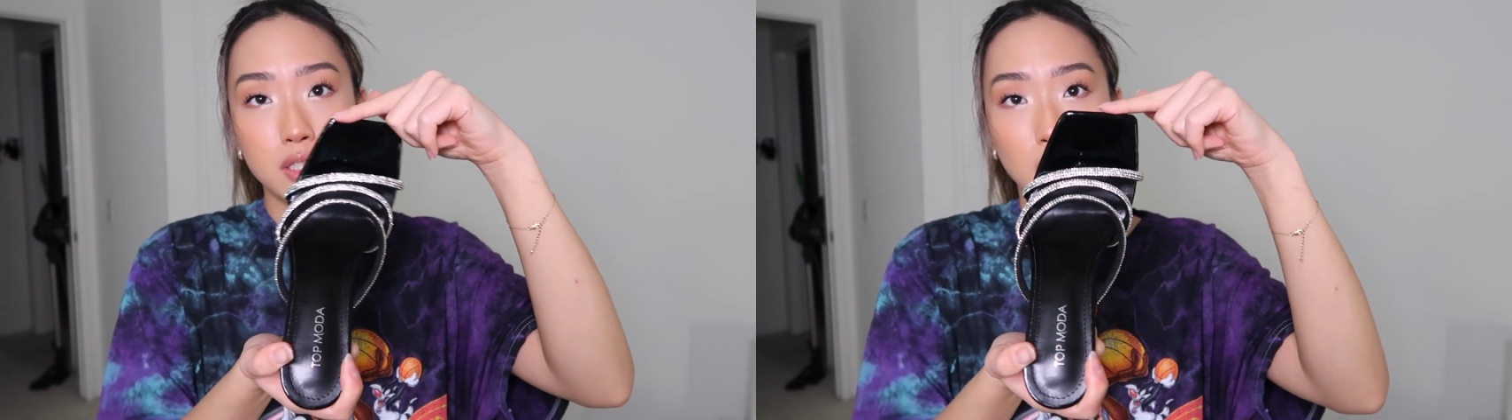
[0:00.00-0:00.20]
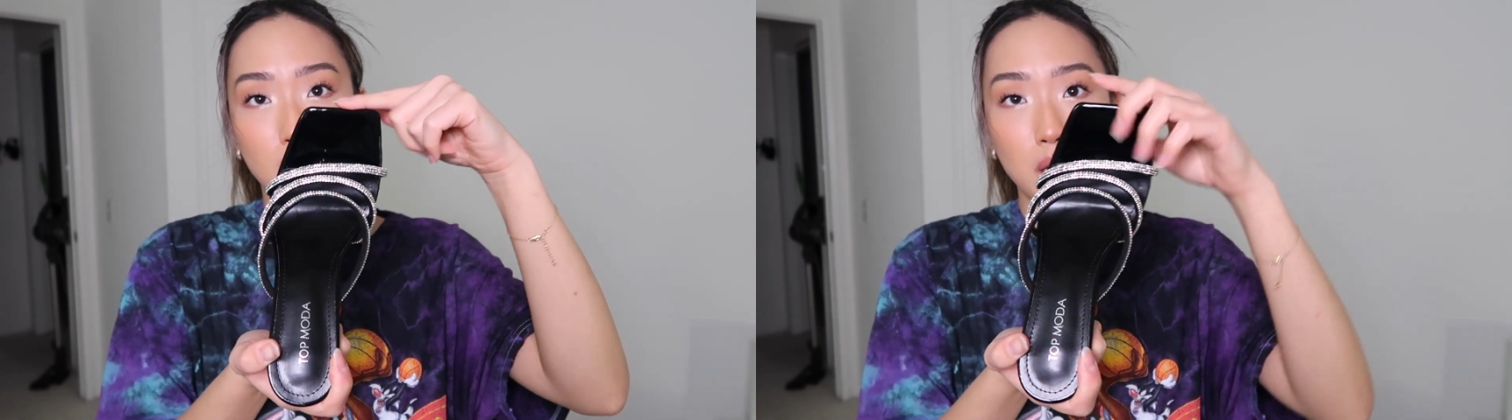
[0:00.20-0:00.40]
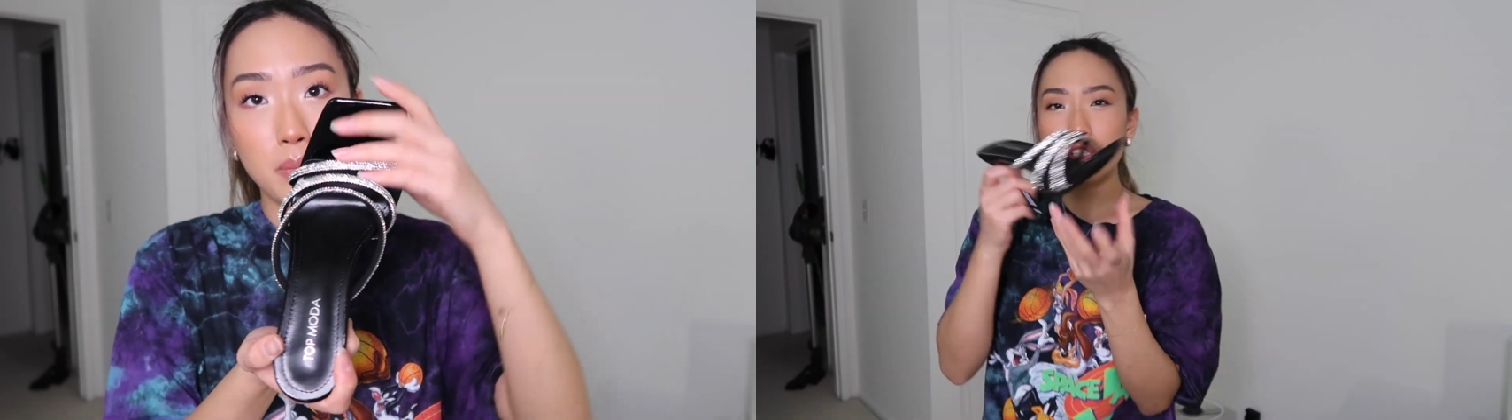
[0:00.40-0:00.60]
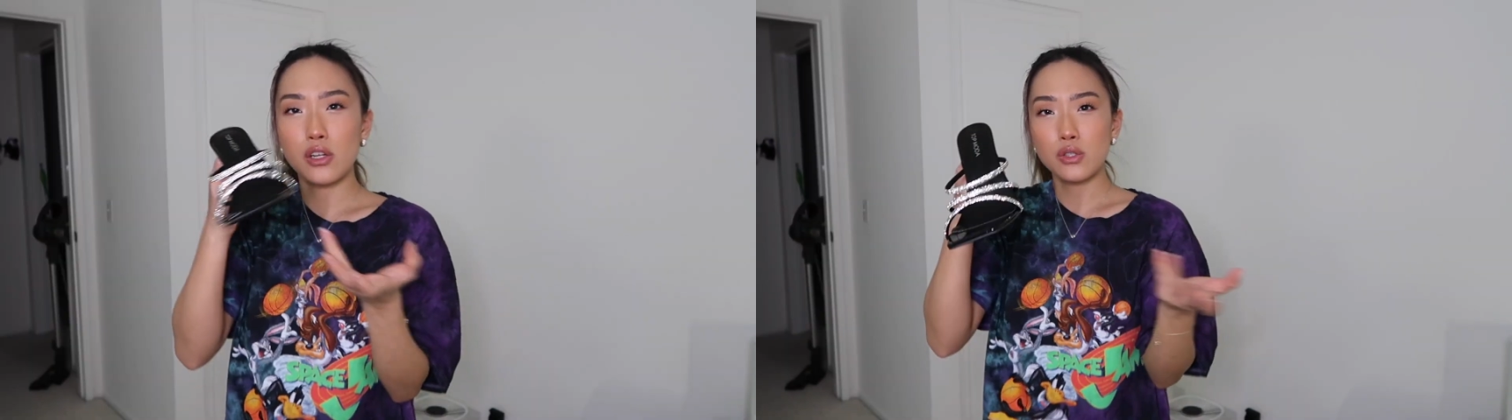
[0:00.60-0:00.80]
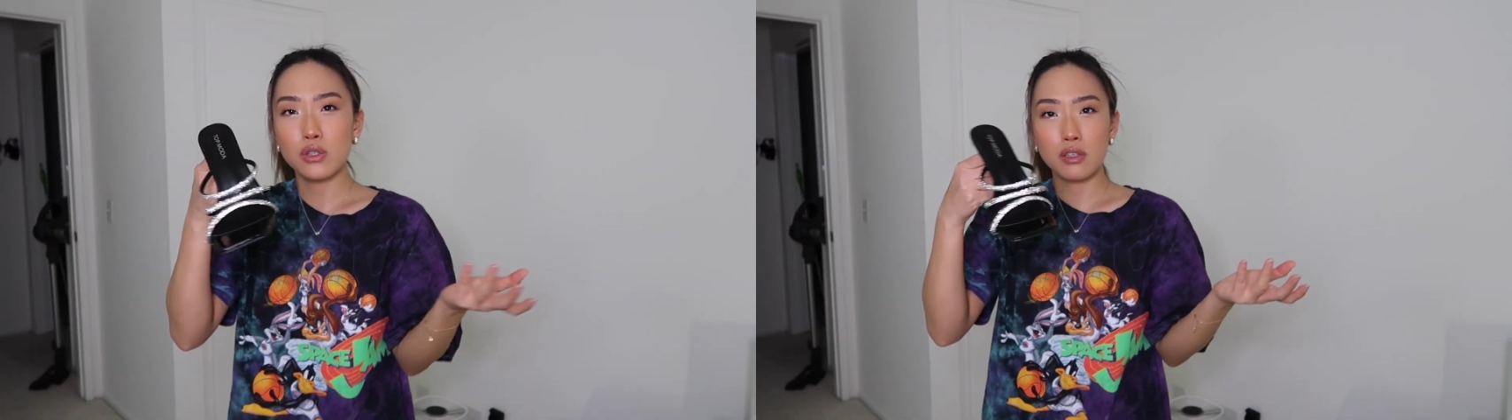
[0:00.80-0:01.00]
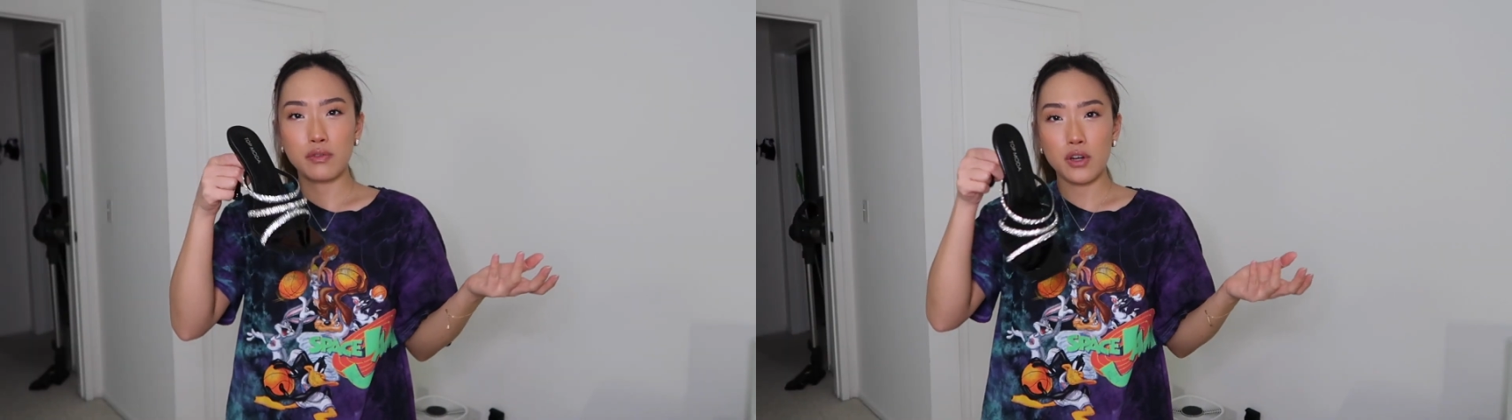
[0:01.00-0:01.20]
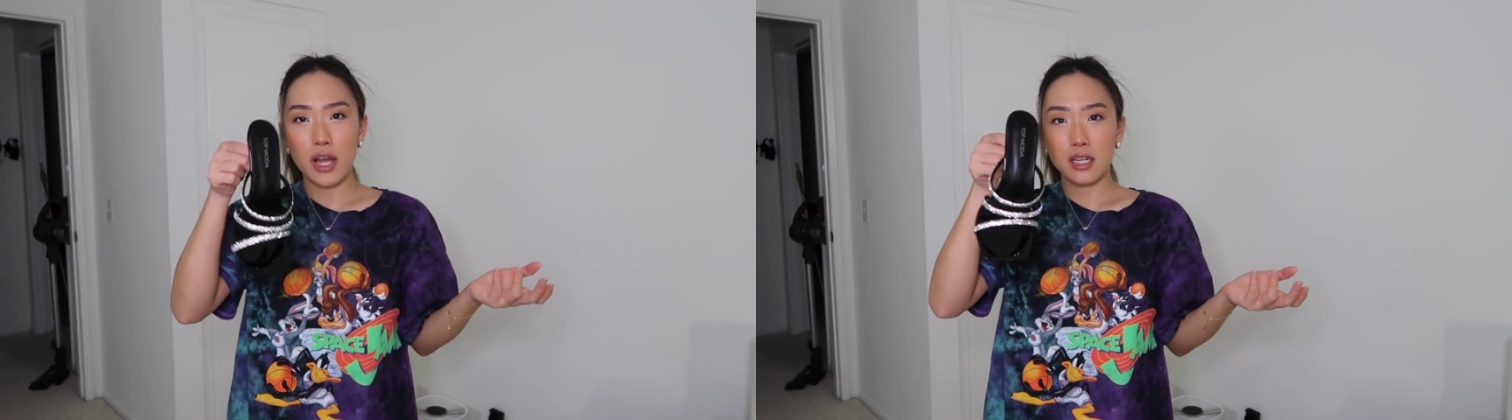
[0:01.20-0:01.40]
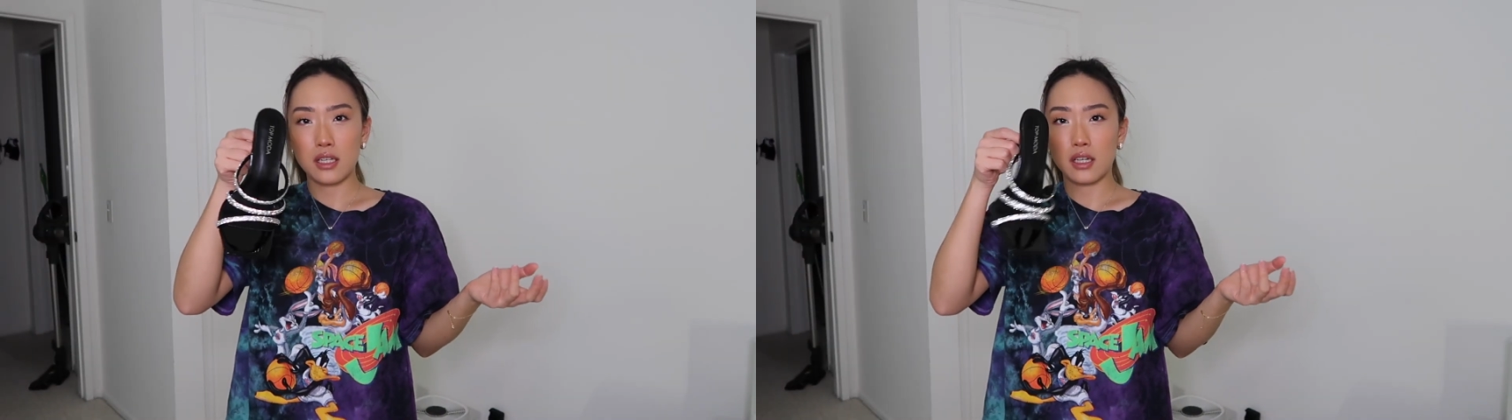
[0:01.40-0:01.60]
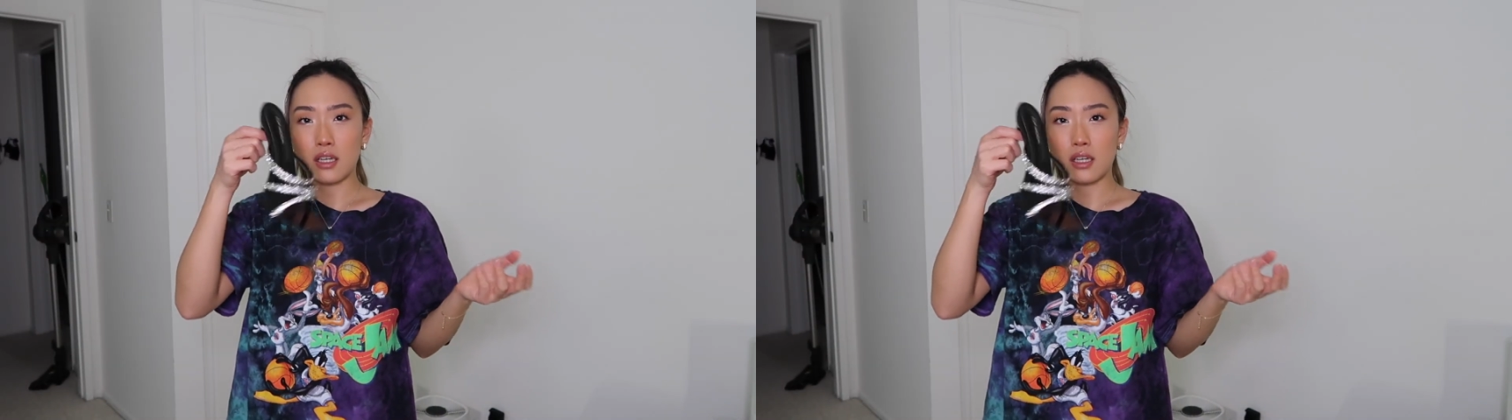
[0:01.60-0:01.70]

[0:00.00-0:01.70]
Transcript: top. It's also good for any